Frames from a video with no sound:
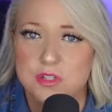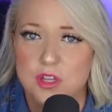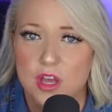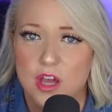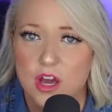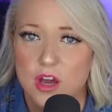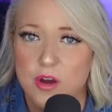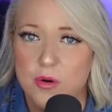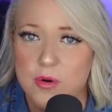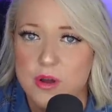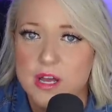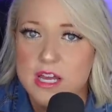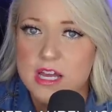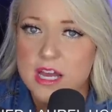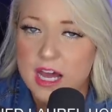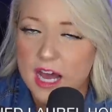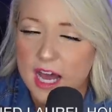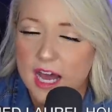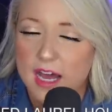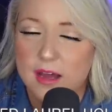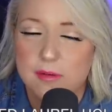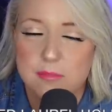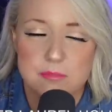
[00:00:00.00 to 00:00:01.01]
So
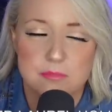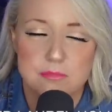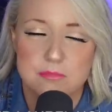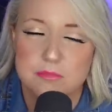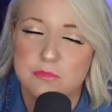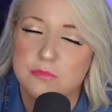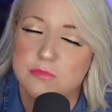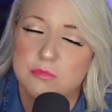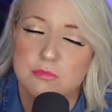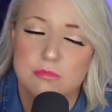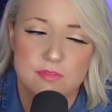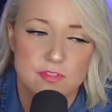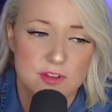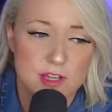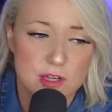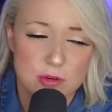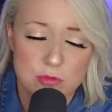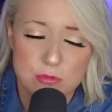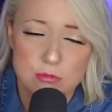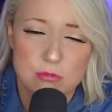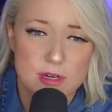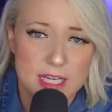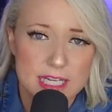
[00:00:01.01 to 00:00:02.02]
I
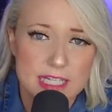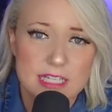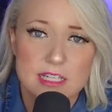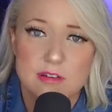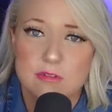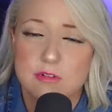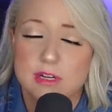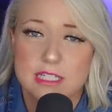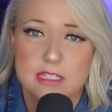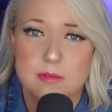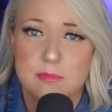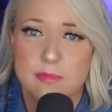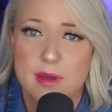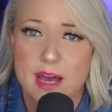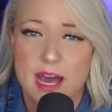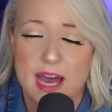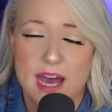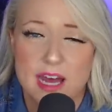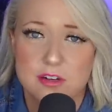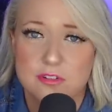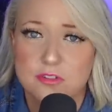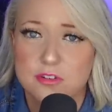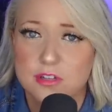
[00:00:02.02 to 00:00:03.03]
feel really, really
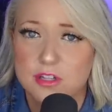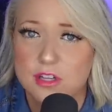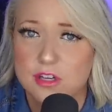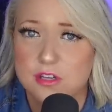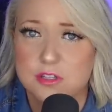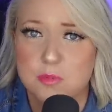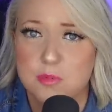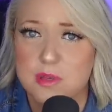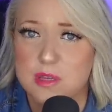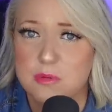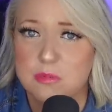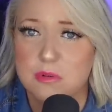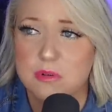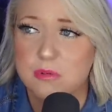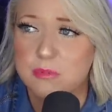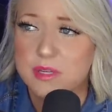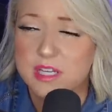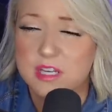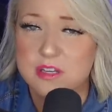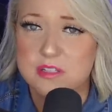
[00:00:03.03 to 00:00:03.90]
bad for those people